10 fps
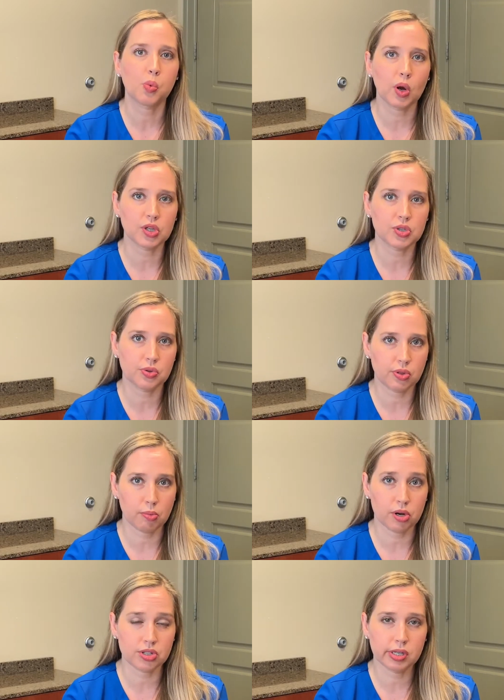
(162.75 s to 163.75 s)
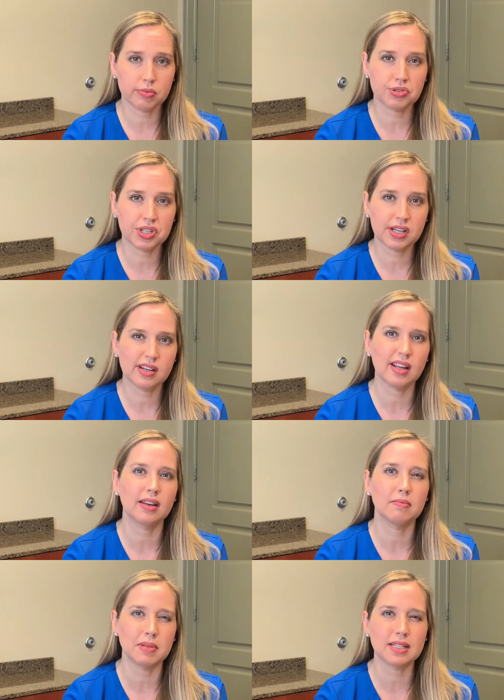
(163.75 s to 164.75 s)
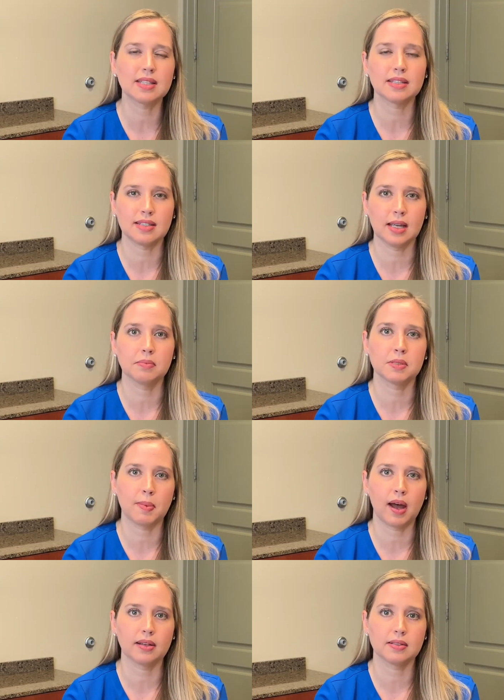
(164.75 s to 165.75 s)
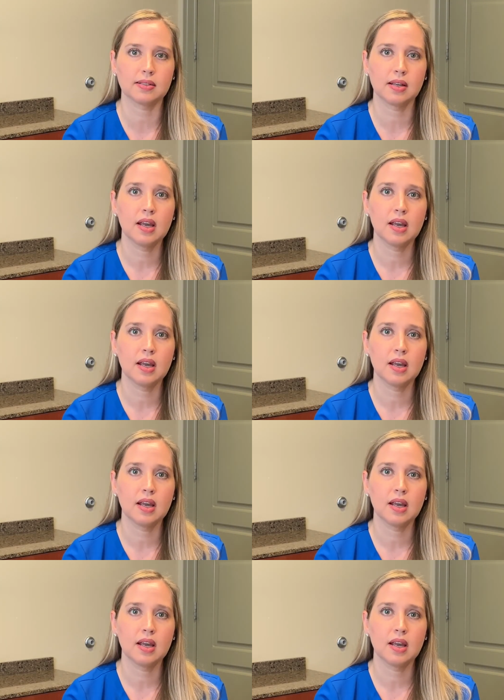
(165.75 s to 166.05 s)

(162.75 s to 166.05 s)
rush through their brushing routine and miss the same spots.